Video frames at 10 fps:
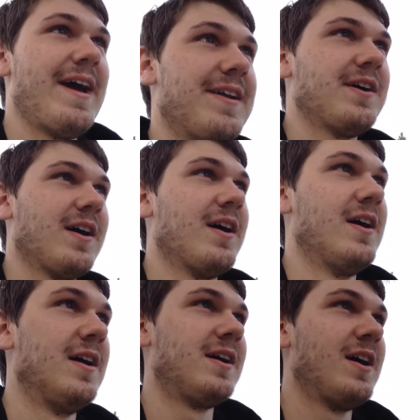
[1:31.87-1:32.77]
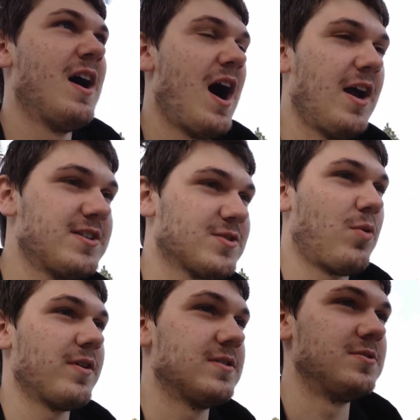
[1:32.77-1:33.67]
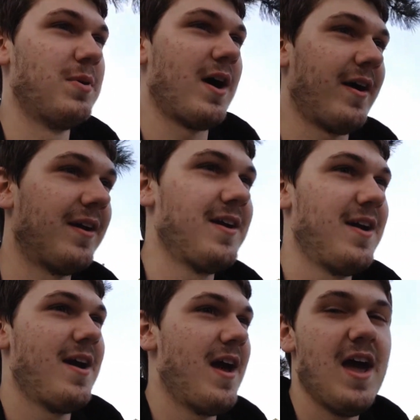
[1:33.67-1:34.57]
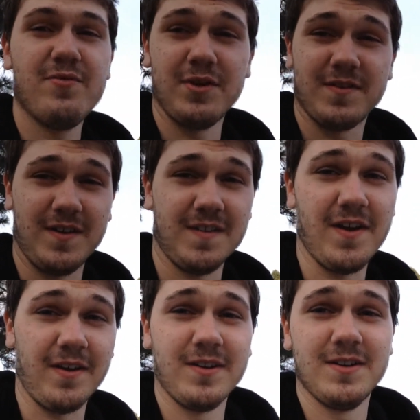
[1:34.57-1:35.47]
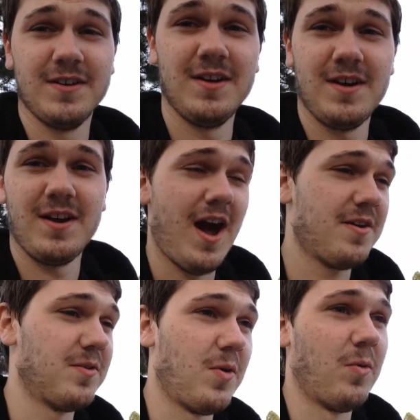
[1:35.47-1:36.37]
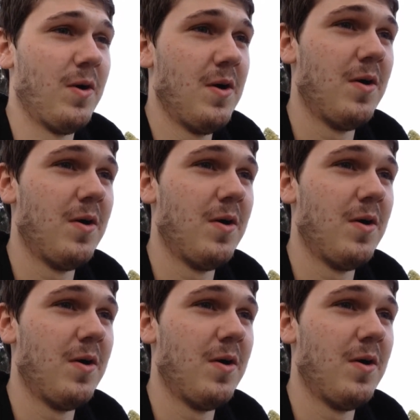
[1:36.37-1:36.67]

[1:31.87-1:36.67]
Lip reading: And I just wanted to buy everything there. I don't know